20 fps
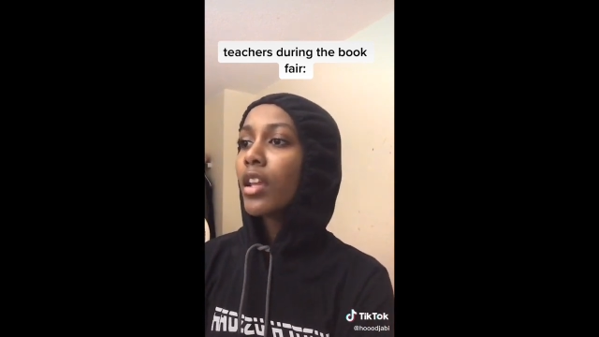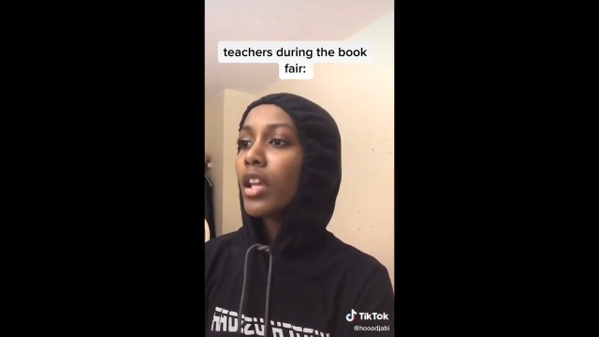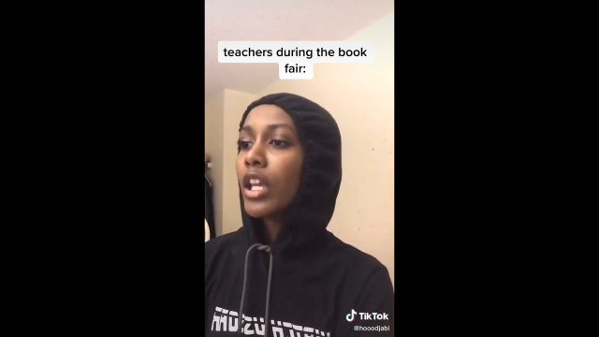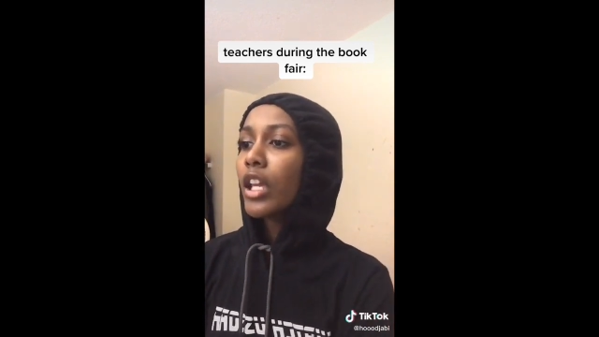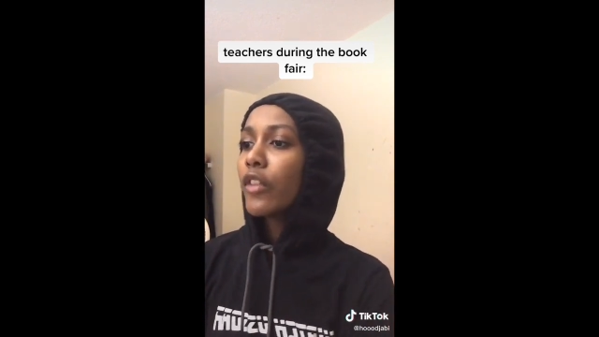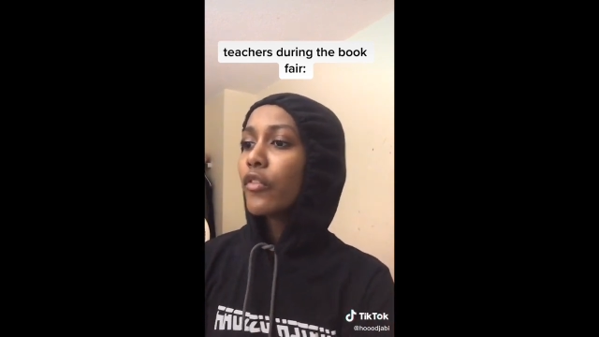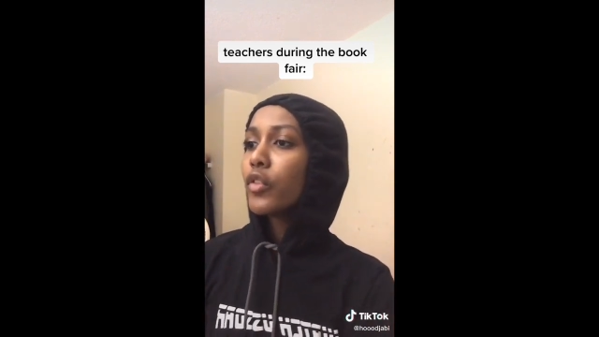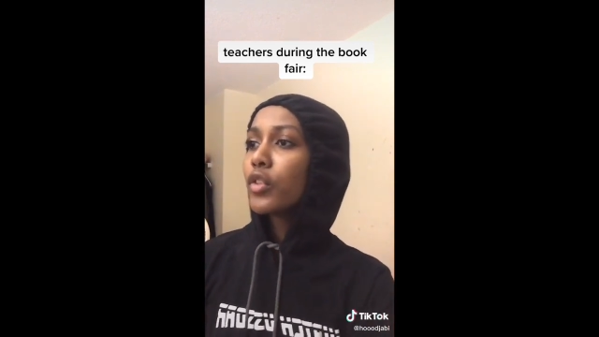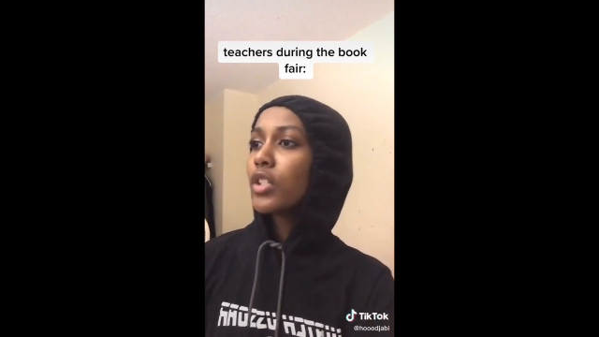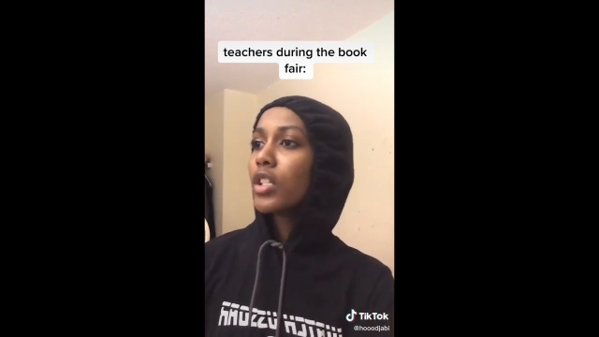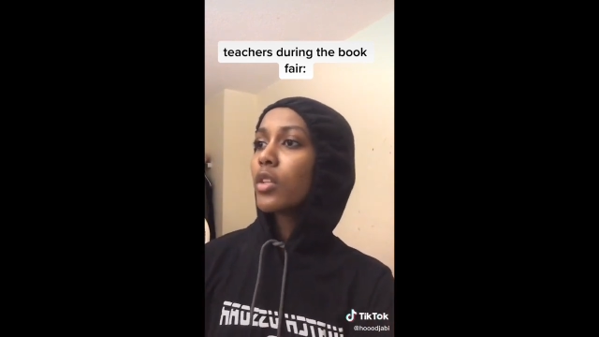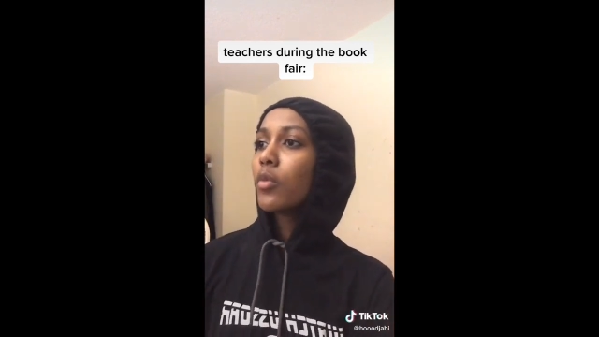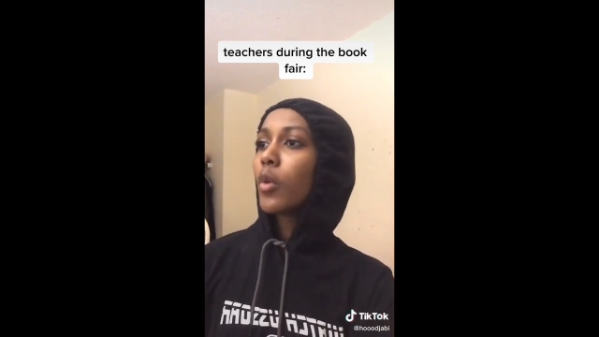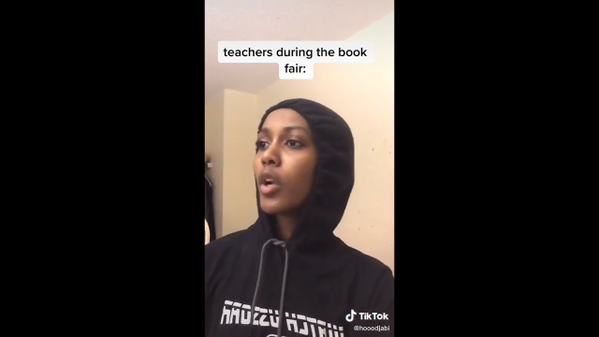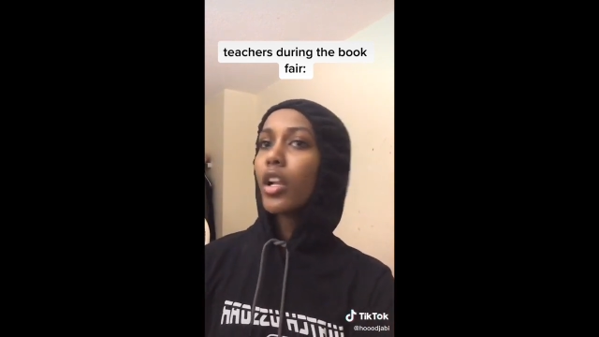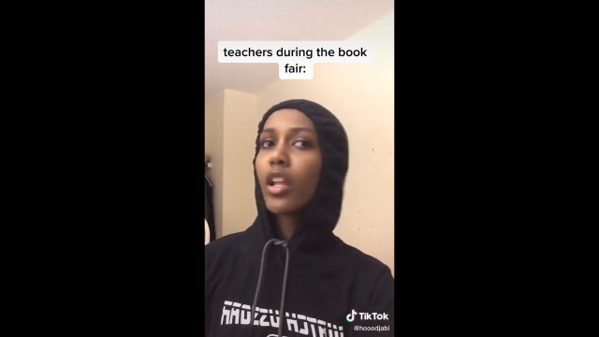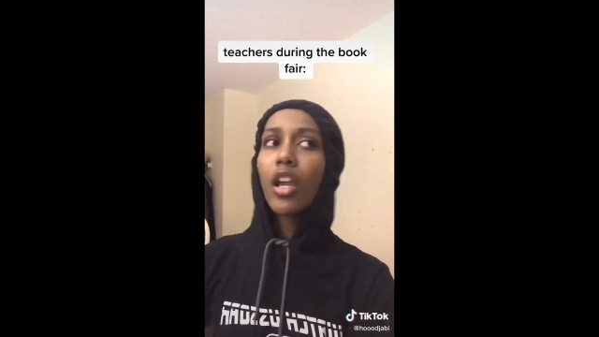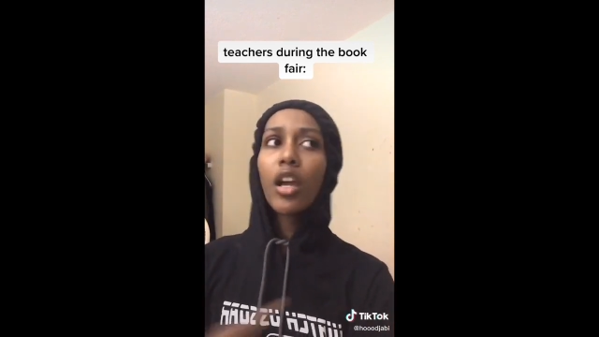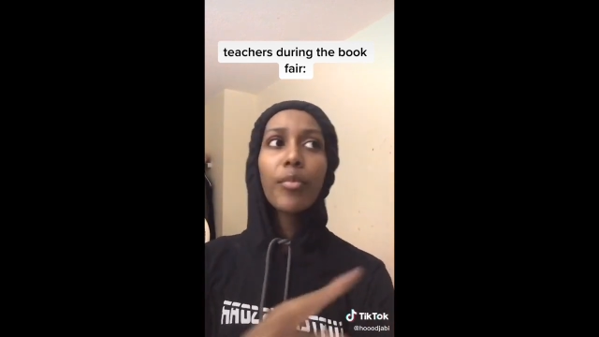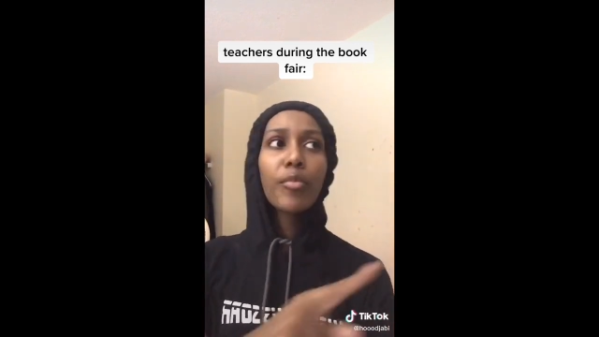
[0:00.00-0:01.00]
If you didn't want
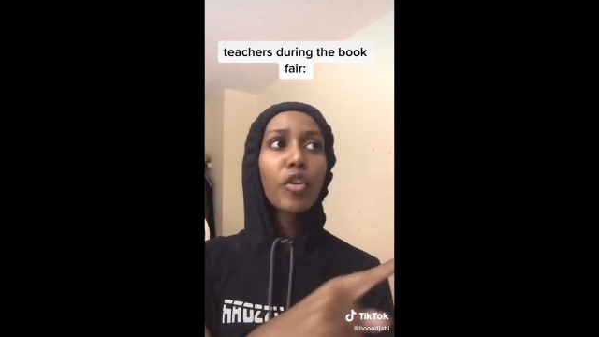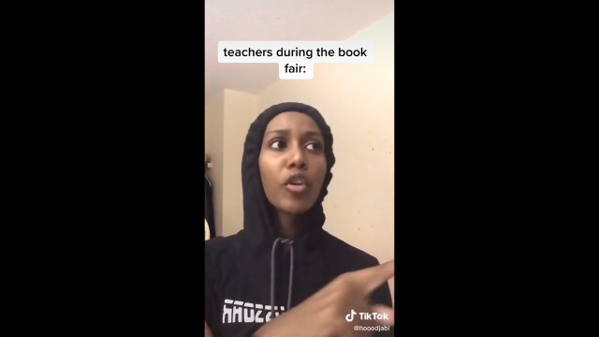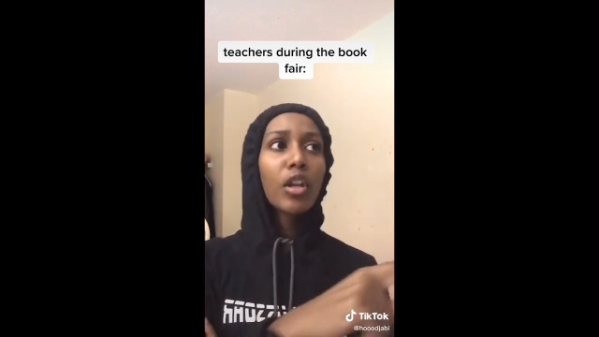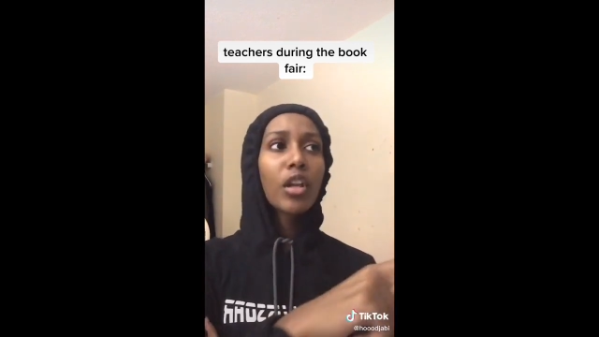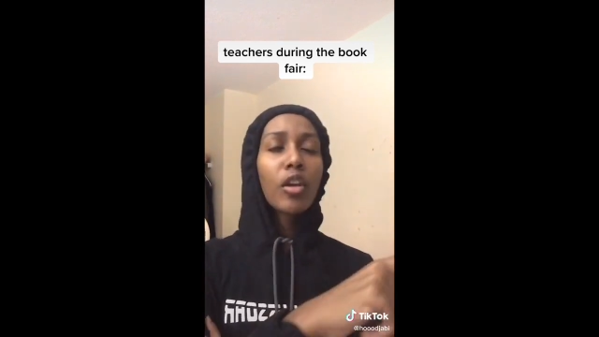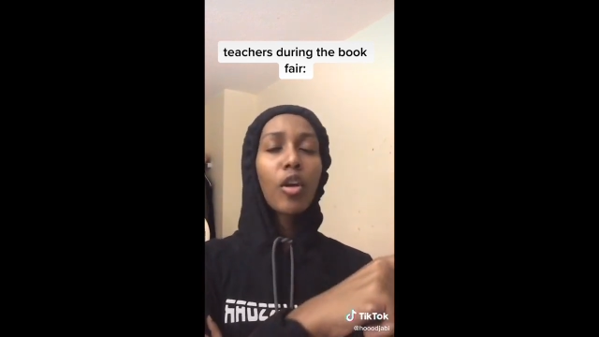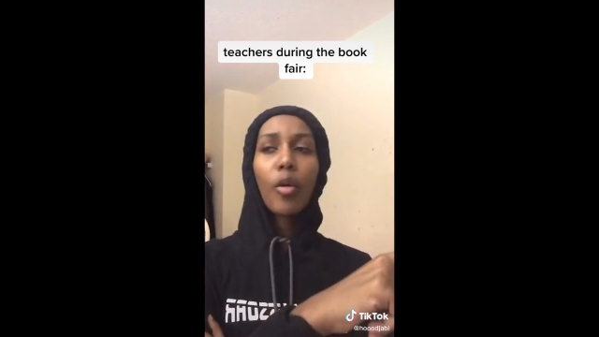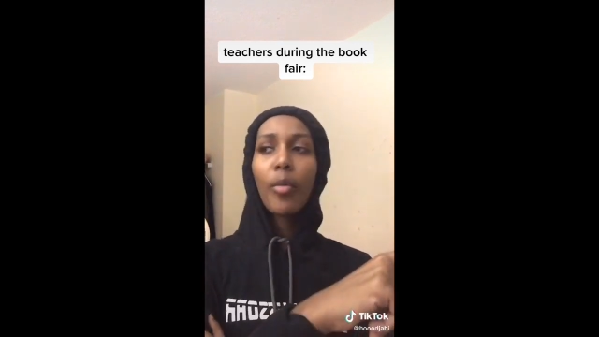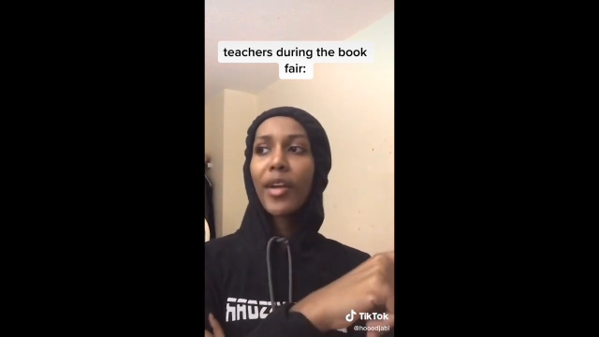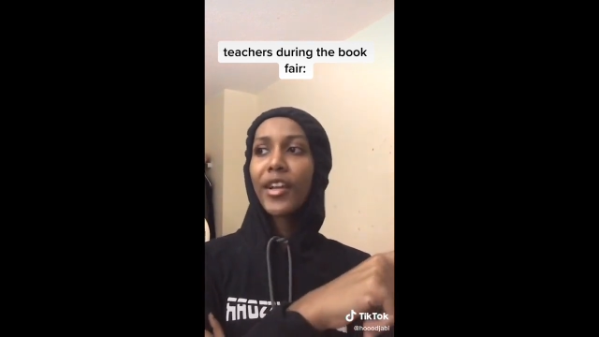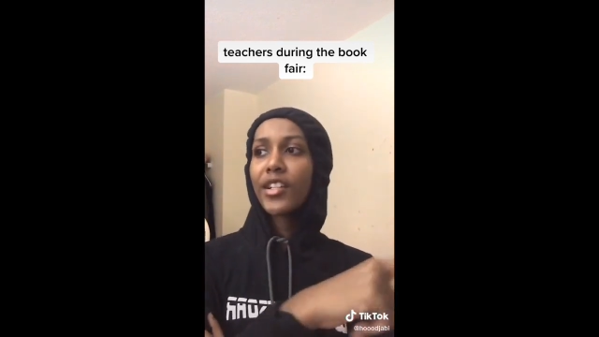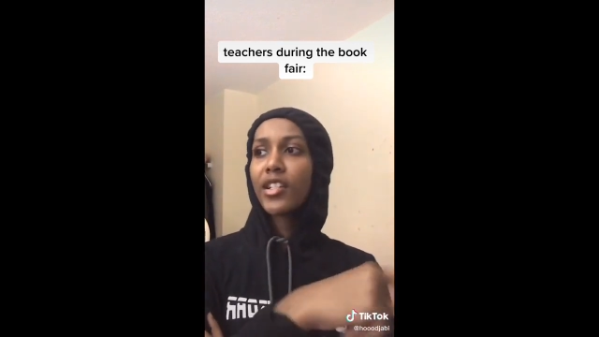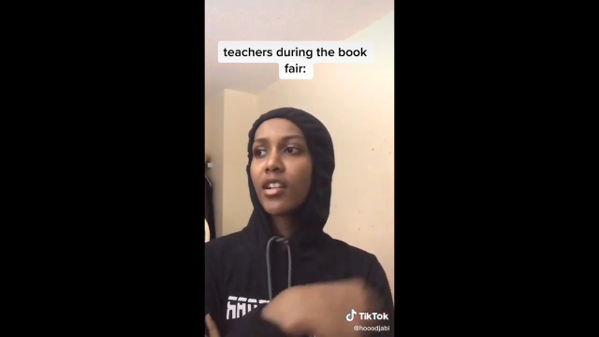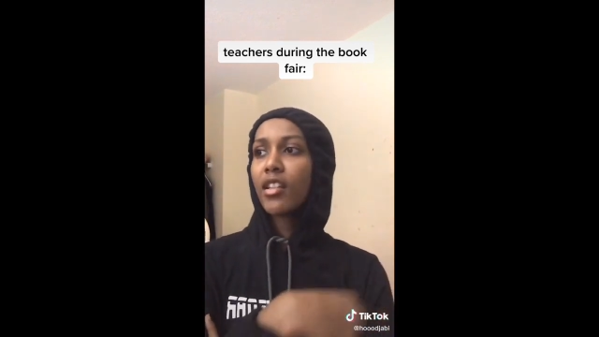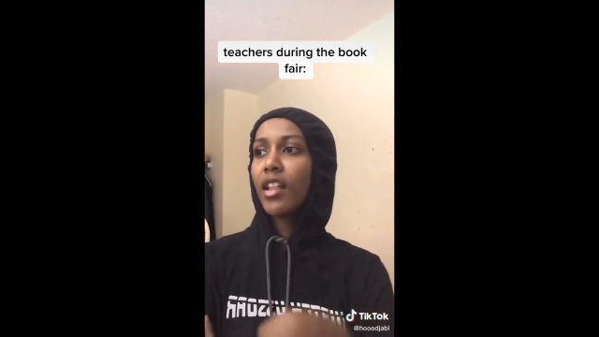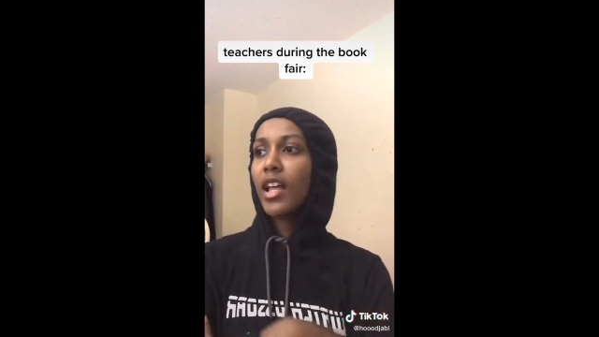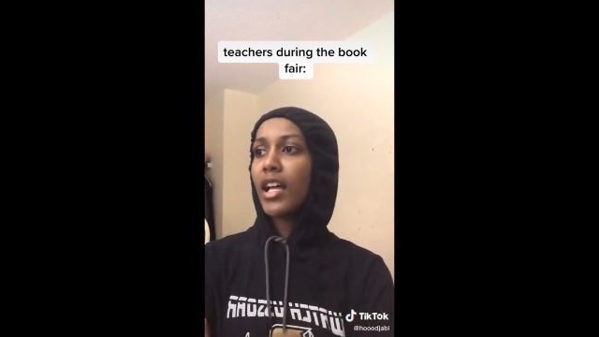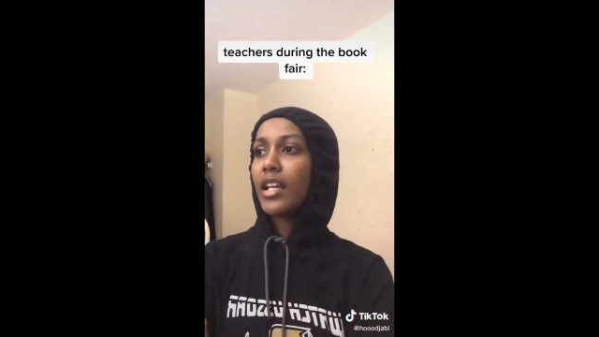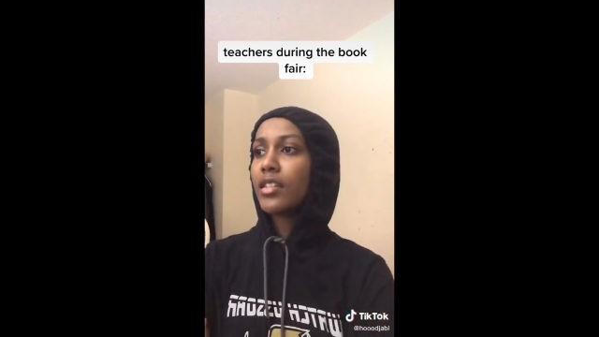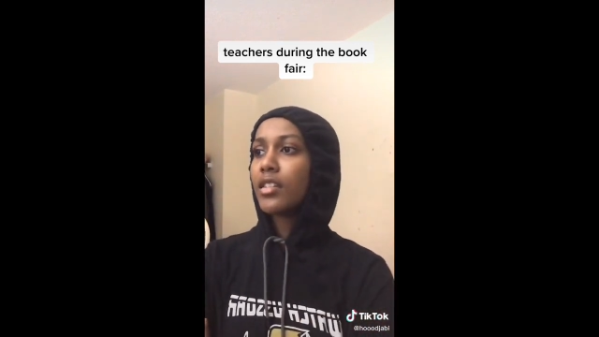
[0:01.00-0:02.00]
to come, you could go back to
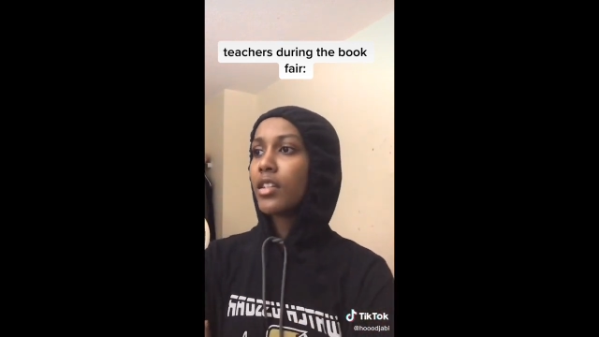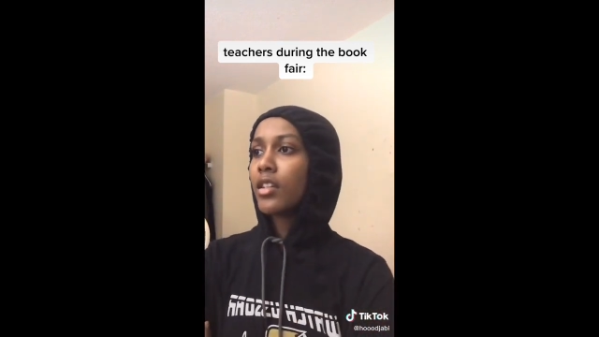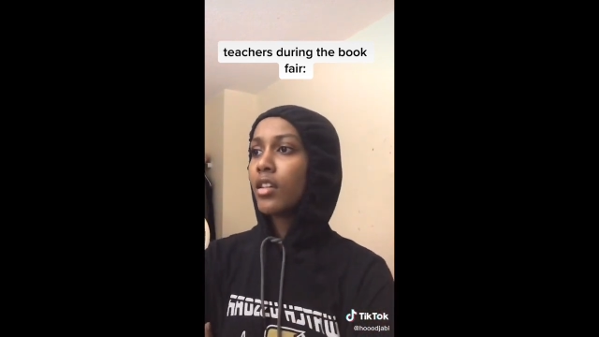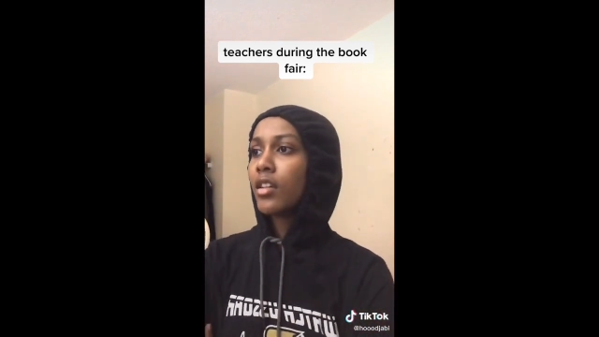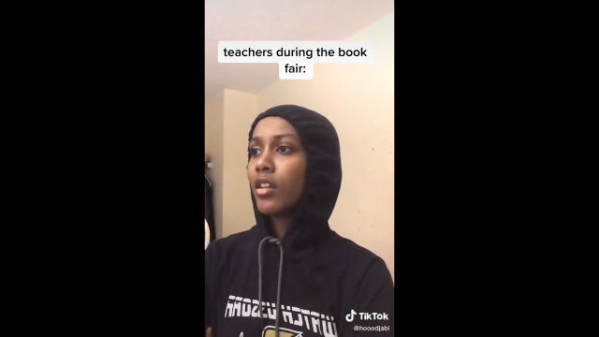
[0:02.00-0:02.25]
class.